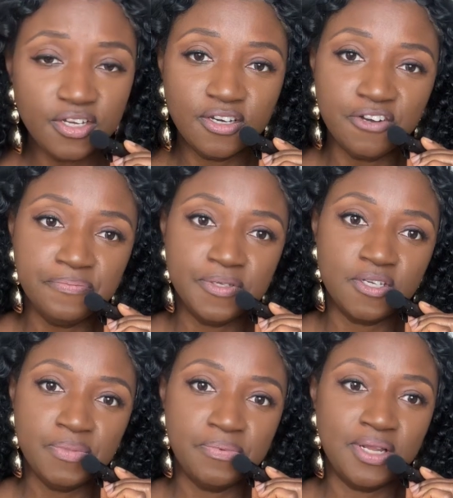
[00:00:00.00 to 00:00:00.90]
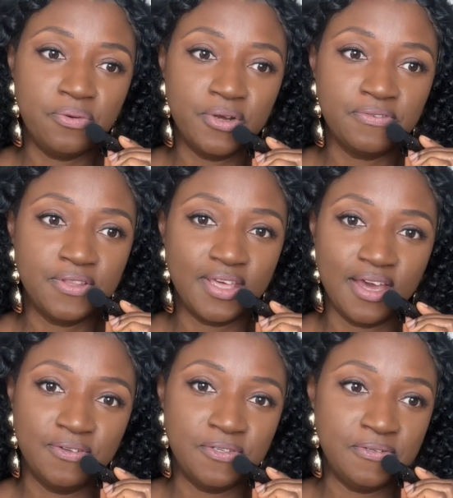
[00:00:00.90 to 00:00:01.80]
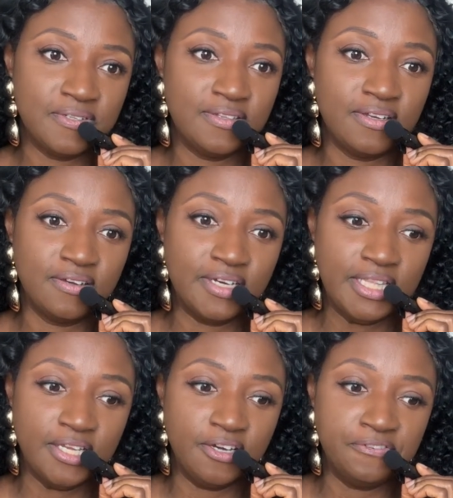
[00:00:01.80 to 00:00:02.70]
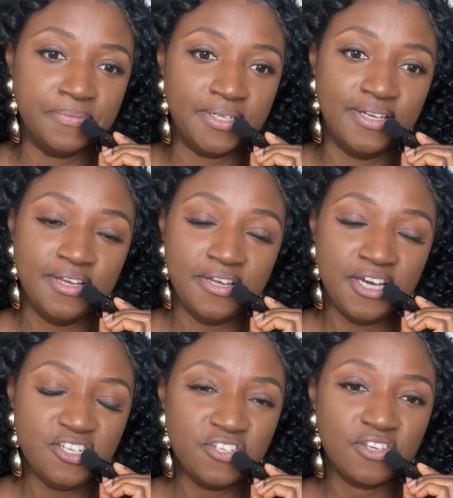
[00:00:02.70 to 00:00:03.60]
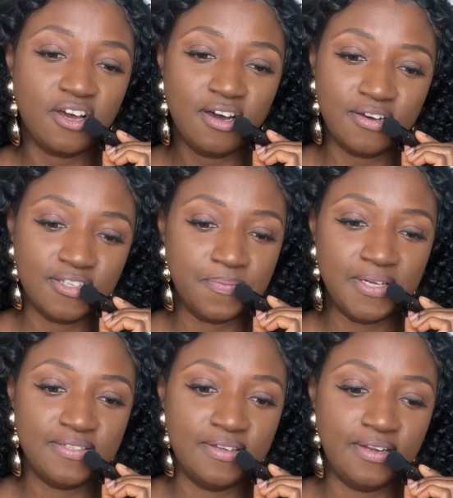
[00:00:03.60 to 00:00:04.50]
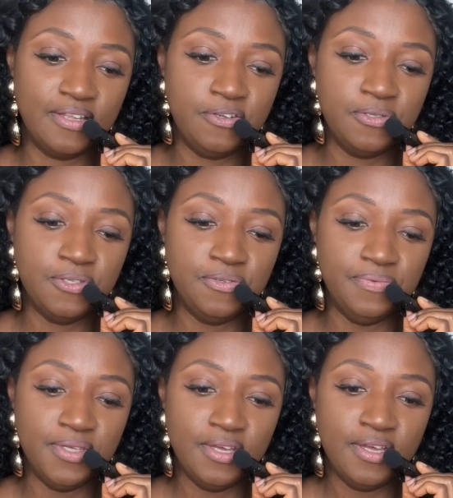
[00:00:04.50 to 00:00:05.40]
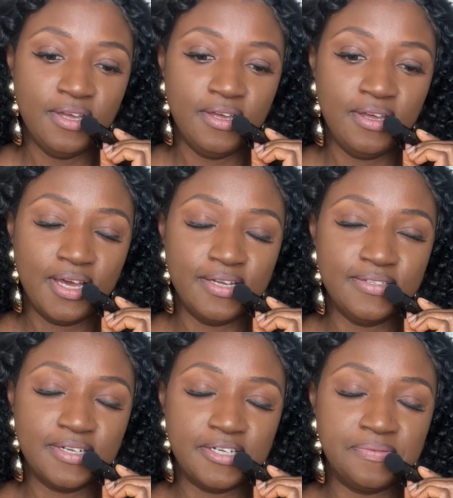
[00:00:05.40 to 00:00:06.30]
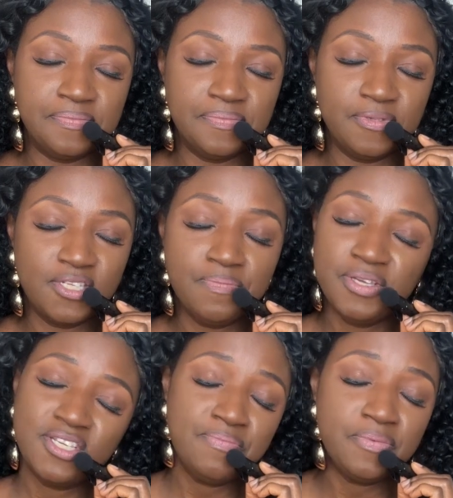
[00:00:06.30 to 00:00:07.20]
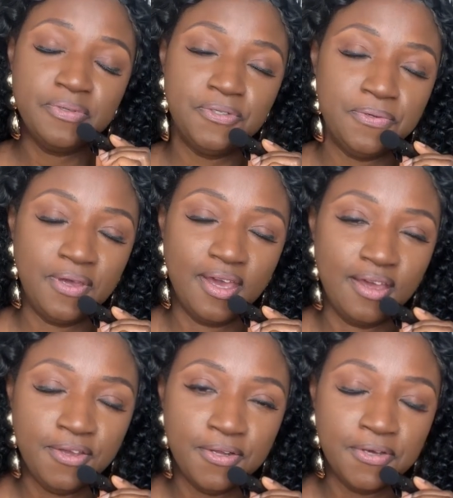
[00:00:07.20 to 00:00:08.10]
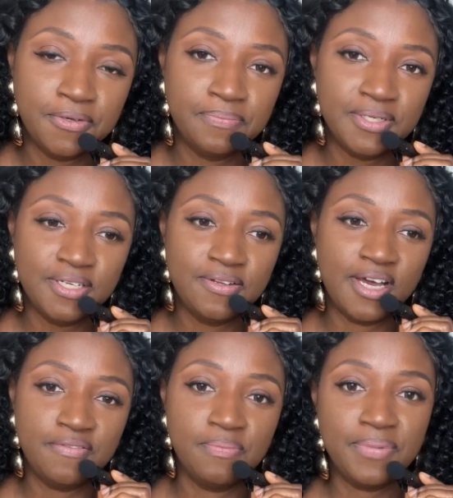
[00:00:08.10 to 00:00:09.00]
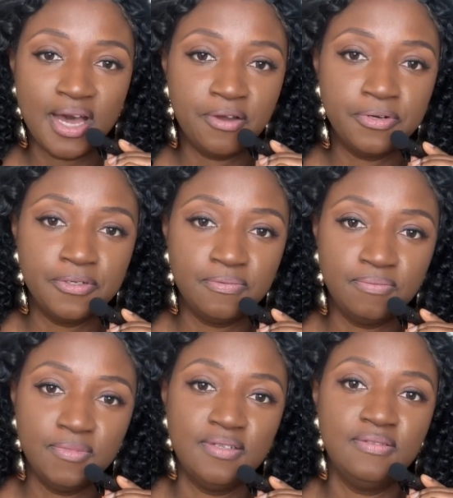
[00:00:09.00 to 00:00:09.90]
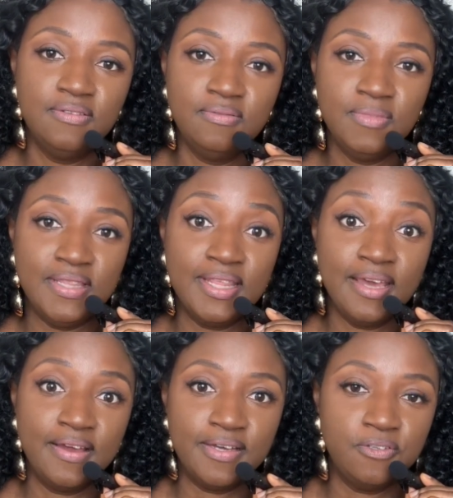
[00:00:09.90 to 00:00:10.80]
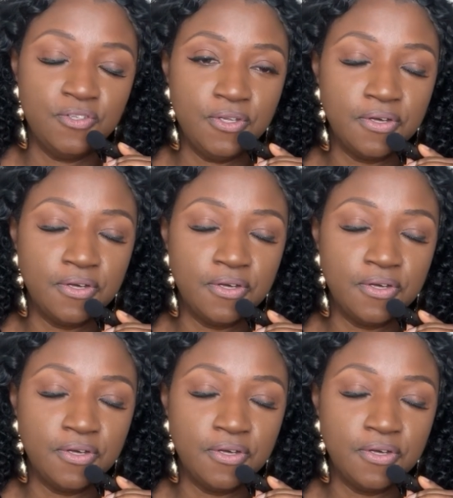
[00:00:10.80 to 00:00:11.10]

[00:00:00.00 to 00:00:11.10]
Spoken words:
government. Some people that work for the councils and the government, it's just cuts basically, just and some people do care, but they don't have the power in their hands,